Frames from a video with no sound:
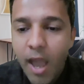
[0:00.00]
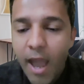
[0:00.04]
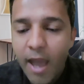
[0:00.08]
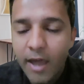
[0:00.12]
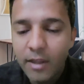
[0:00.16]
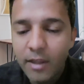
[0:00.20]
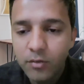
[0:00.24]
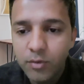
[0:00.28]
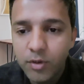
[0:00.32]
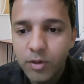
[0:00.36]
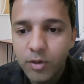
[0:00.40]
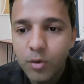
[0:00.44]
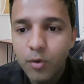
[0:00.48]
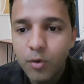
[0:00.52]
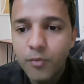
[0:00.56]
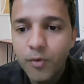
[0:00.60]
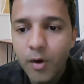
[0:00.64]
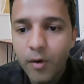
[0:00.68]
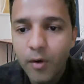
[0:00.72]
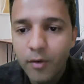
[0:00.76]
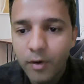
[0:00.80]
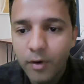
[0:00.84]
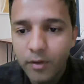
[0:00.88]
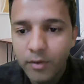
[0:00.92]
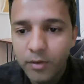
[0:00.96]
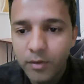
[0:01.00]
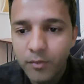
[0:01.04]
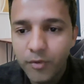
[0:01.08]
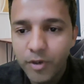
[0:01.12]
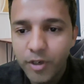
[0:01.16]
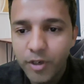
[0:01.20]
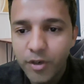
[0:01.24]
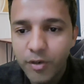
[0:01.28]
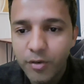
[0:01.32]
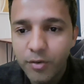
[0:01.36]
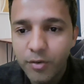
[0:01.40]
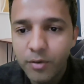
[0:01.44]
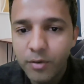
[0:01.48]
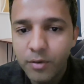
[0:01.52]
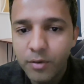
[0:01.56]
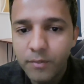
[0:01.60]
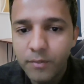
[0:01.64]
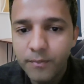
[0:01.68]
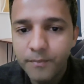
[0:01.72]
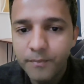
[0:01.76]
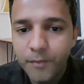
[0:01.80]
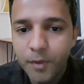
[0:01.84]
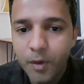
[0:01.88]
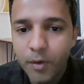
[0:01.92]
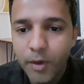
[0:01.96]
as we go forward on the video.
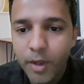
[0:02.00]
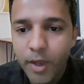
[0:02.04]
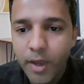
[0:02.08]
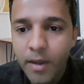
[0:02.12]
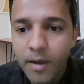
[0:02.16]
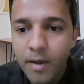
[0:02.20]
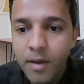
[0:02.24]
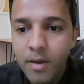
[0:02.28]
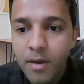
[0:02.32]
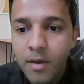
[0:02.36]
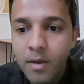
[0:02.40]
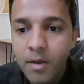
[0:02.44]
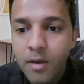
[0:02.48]
Okay.